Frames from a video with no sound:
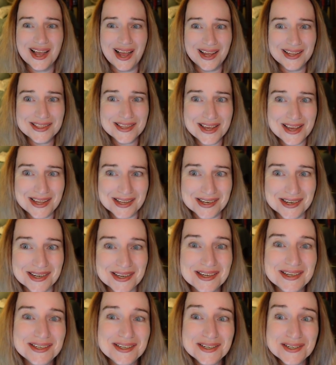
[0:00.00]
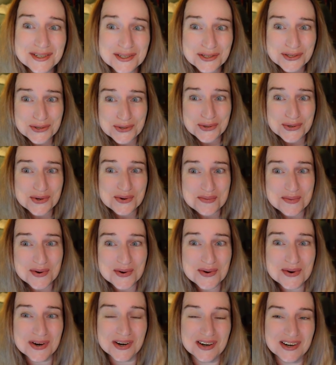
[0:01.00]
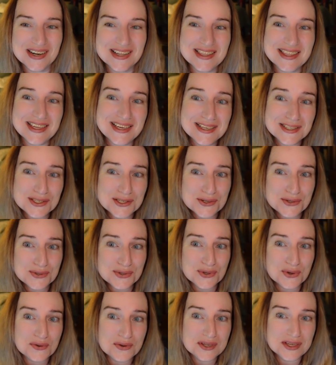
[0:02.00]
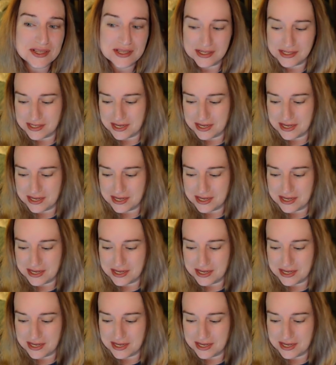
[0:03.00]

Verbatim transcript: And then two more. These two sold to the